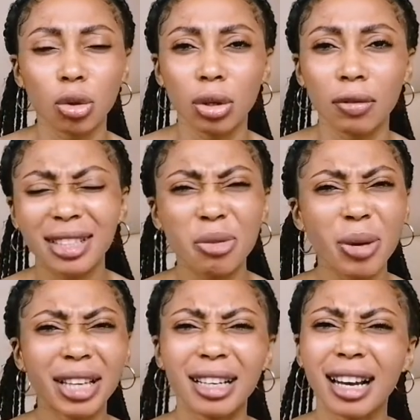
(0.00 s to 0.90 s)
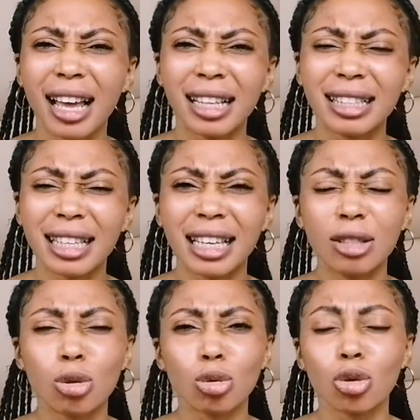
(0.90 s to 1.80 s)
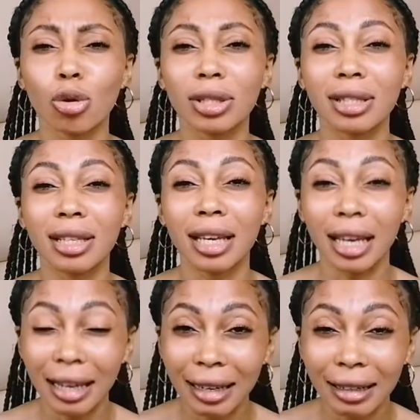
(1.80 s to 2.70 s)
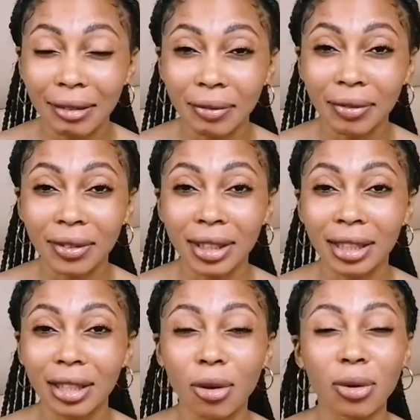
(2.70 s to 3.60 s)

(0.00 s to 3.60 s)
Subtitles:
The way it glides into your skin, the